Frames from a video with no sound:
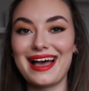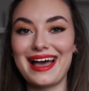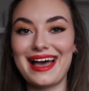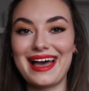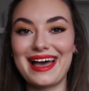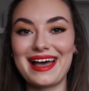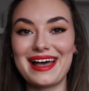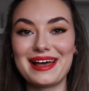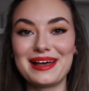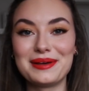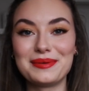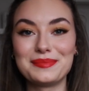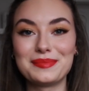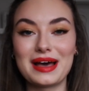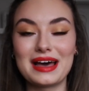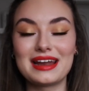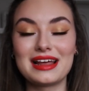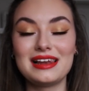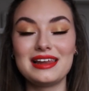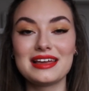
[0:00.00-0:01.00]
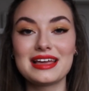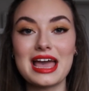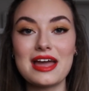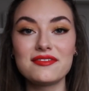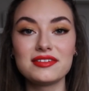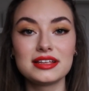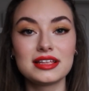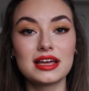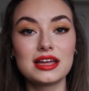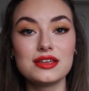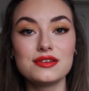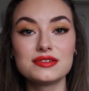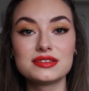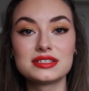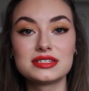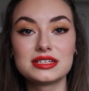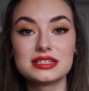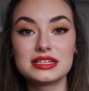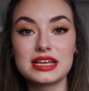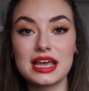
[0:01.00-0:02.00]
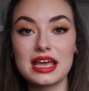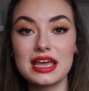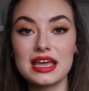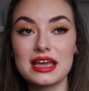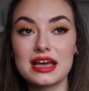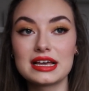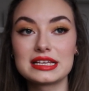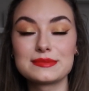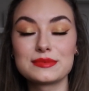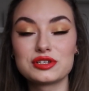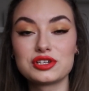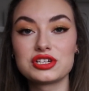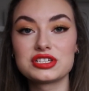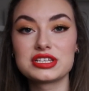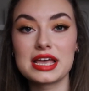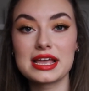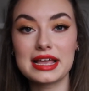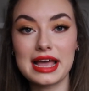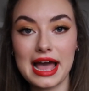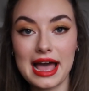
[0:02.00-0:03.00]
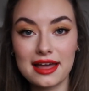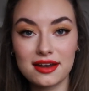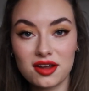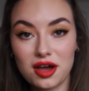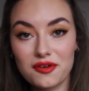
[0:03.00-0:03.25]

And I link everything that I used today as much as I can,